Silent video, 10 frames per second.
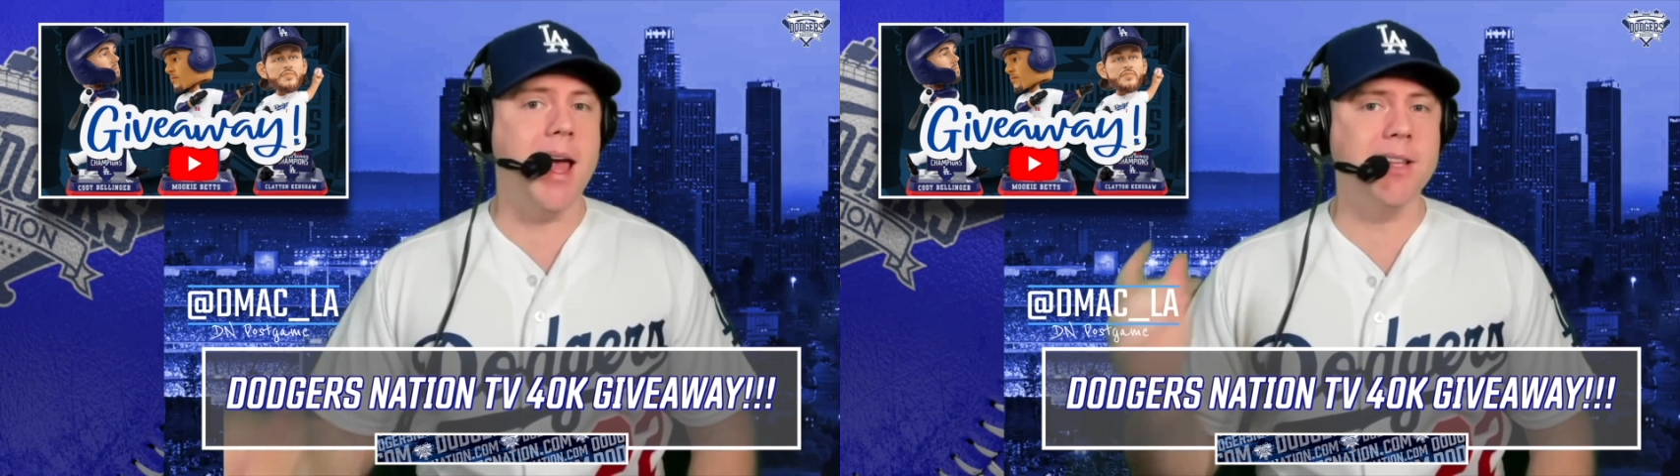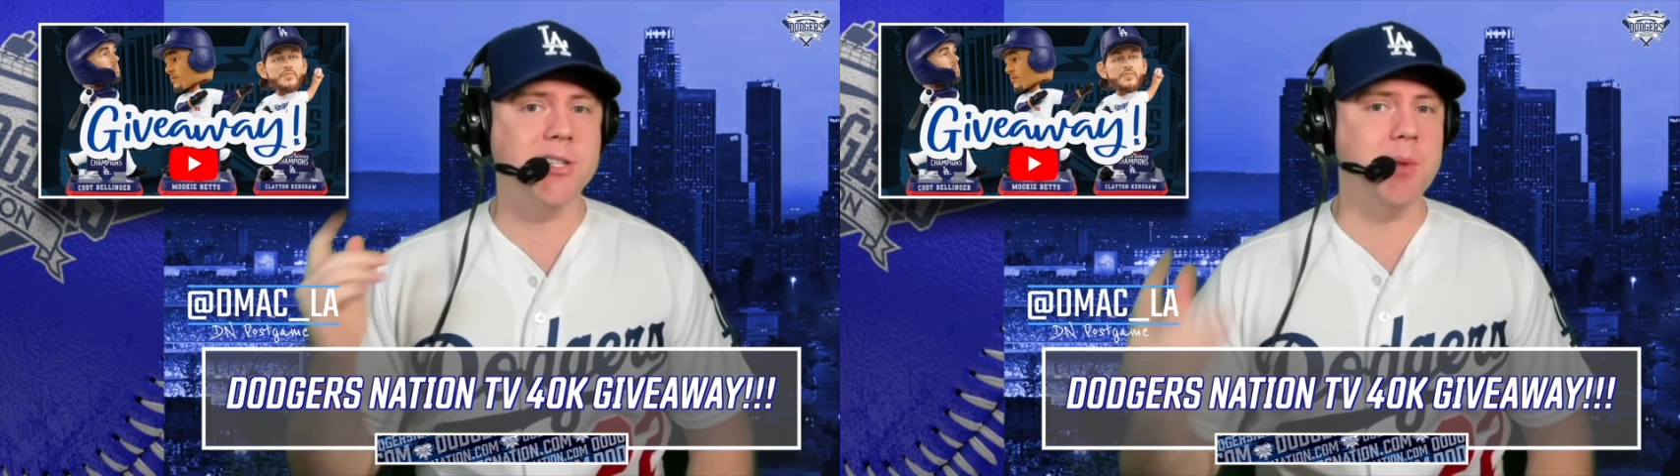
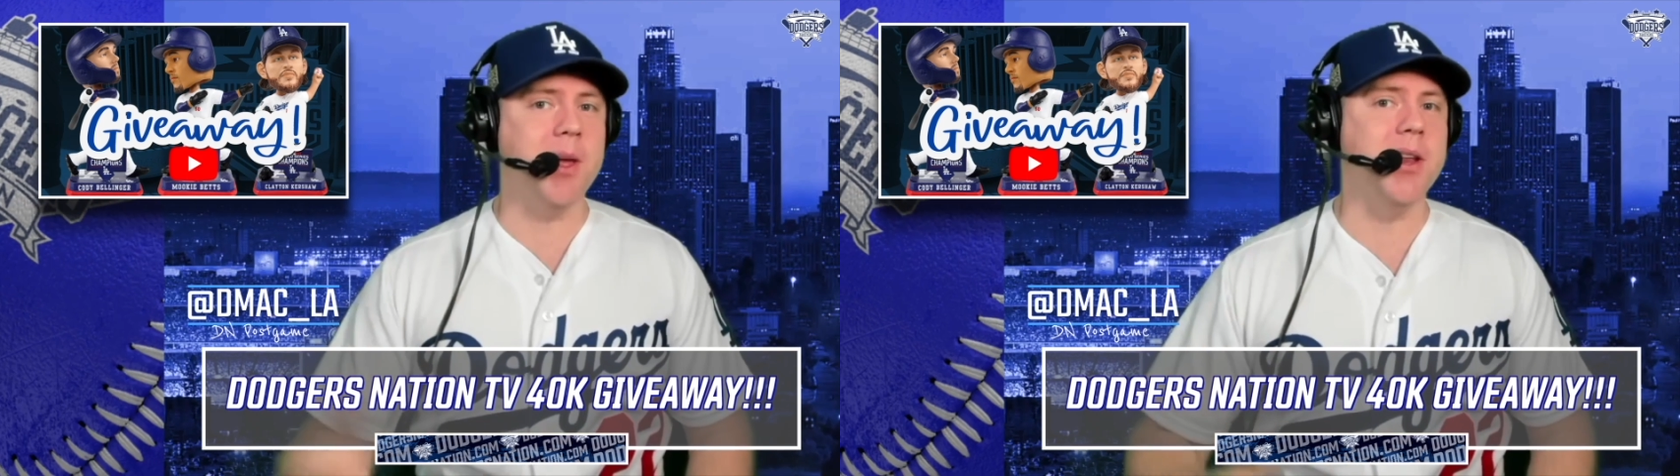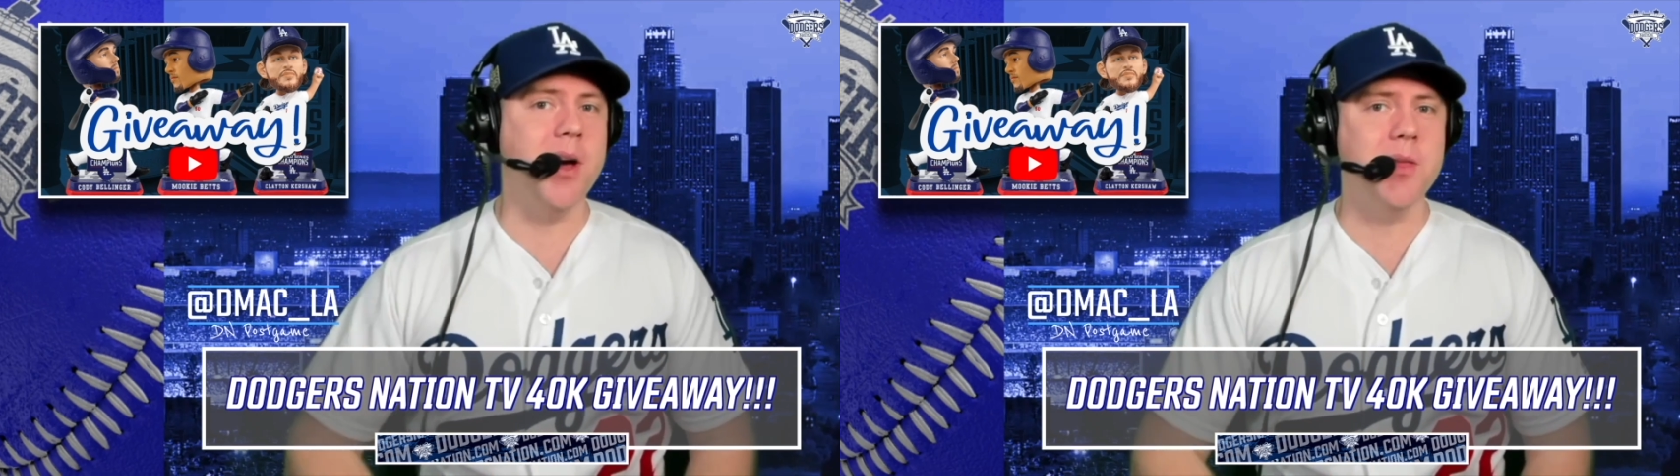And it's going to
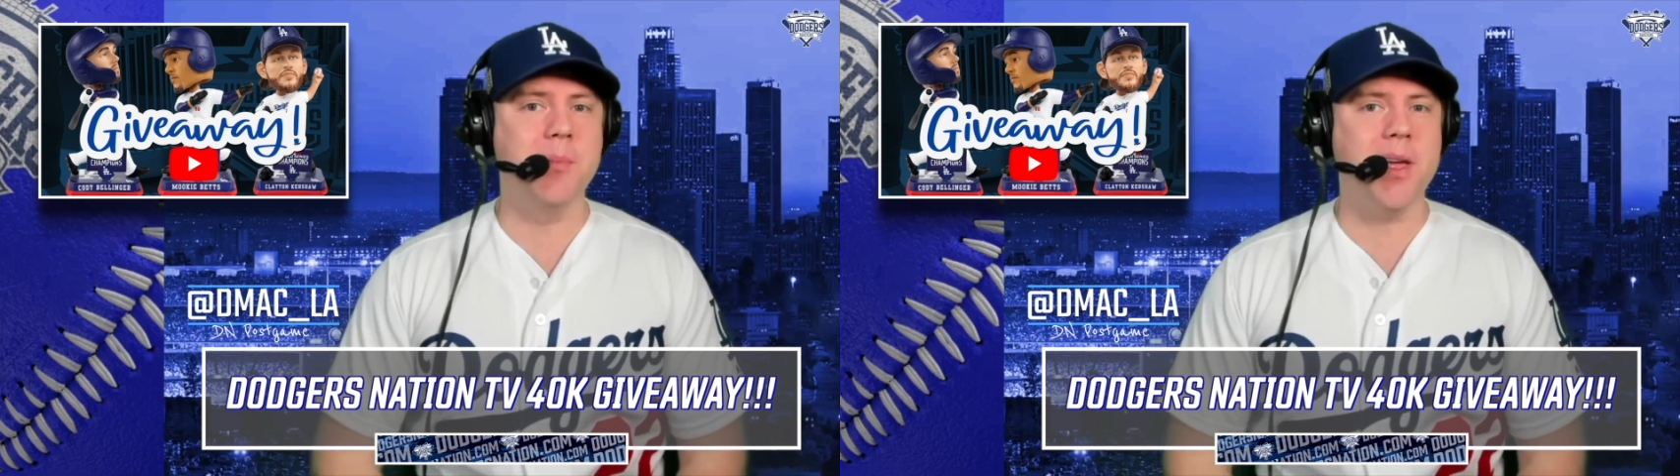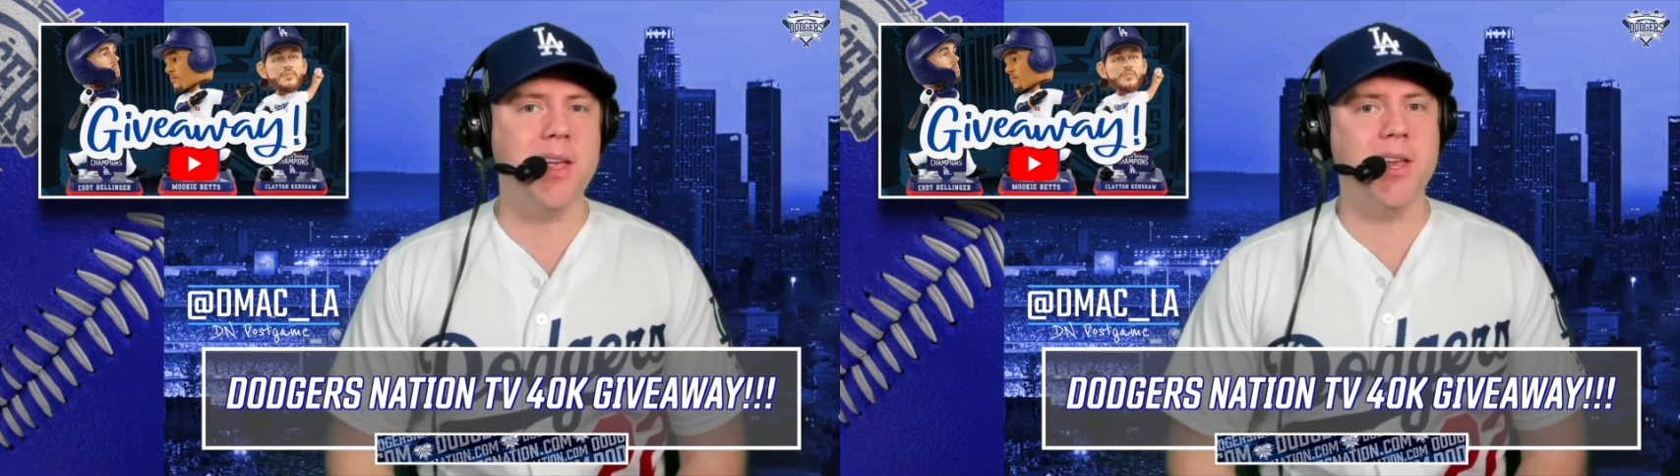be another
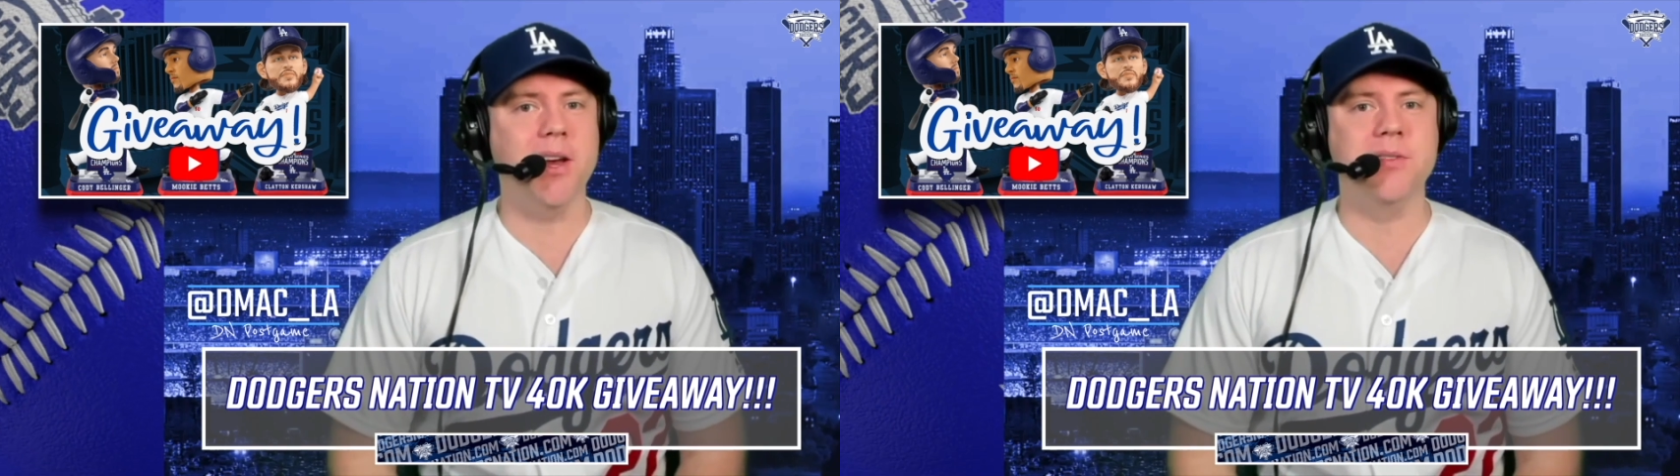big year